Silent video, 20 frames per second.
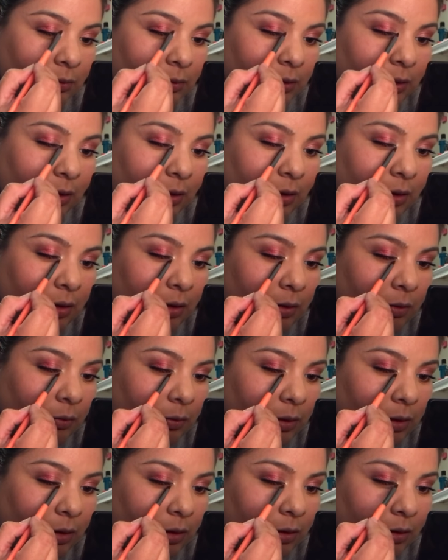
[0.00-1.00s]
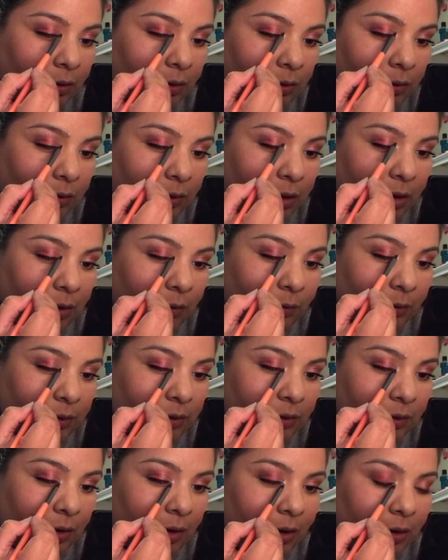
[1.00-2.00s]
There we go. Now we're
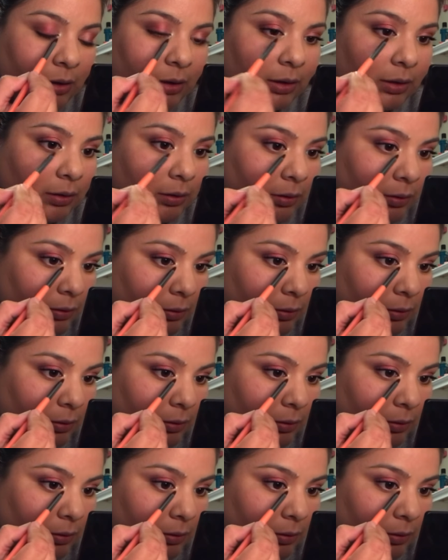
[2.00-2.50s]
talking.